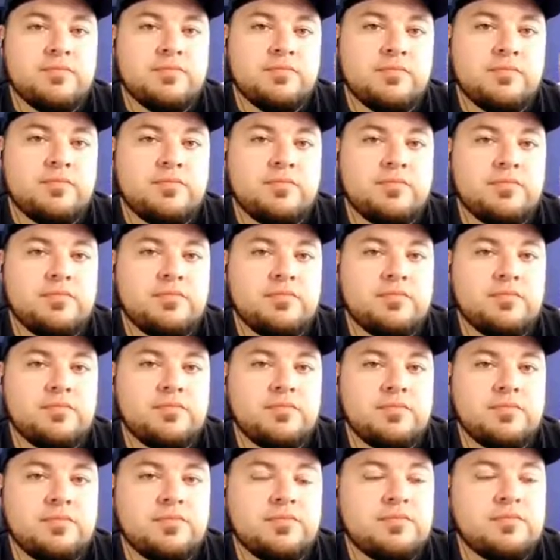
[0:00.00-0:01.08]

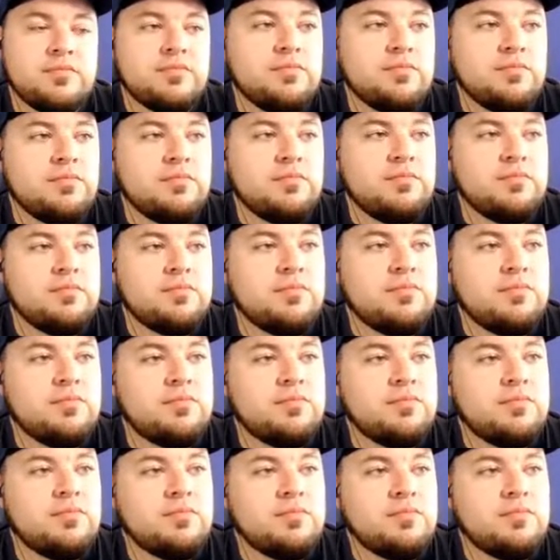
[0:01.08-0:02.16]

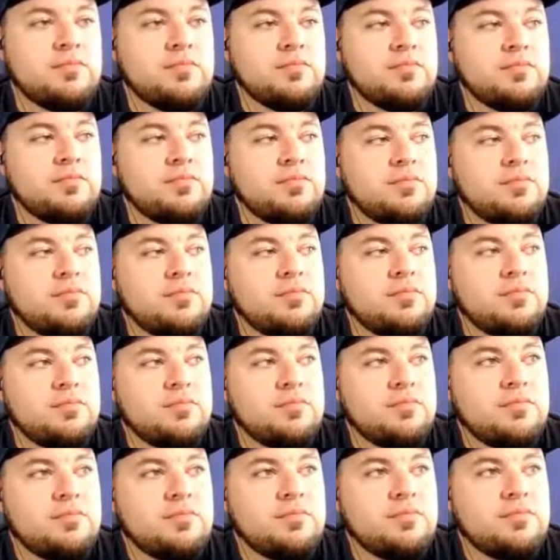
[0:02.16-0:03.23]

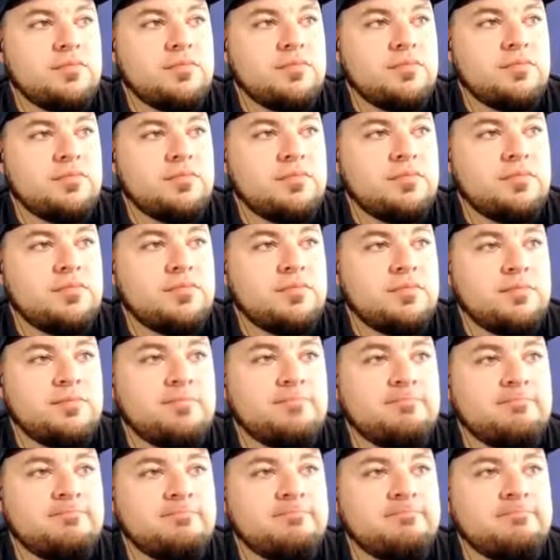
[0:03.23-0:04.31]

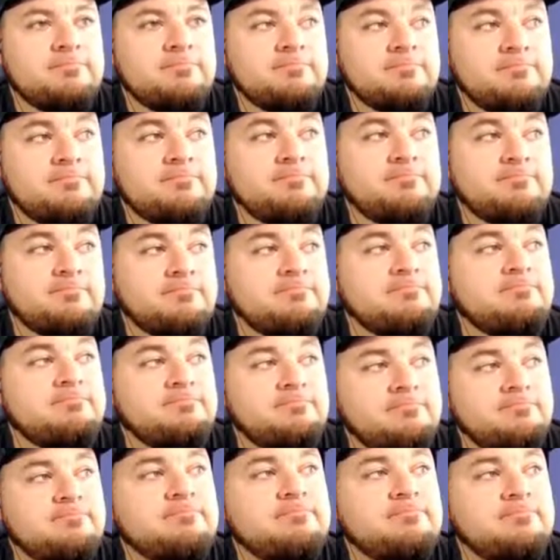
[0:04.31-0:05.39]

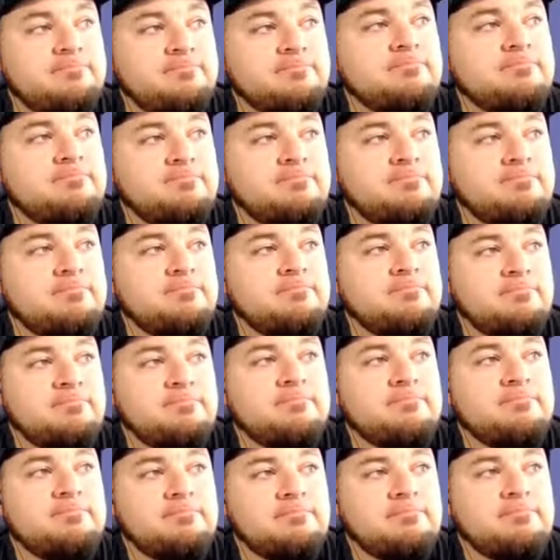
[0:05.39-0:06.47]

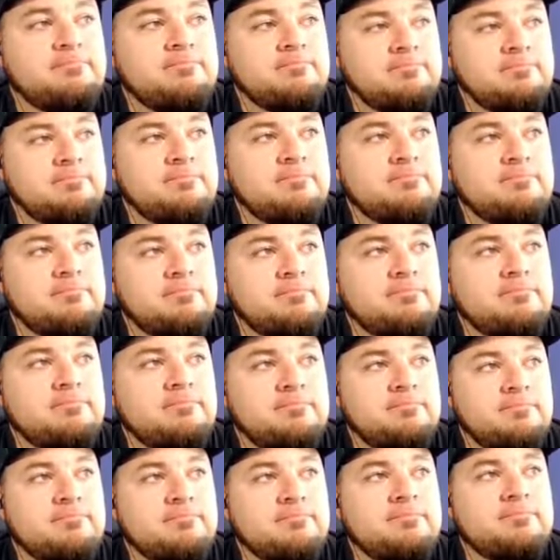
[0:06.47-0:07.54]

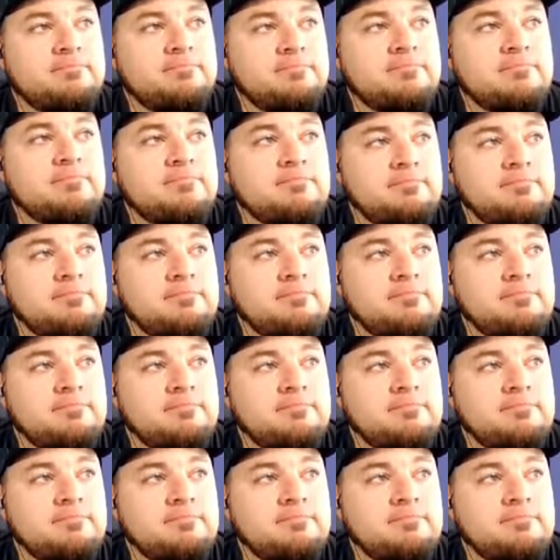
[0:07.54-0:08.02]
The person shown says nothing.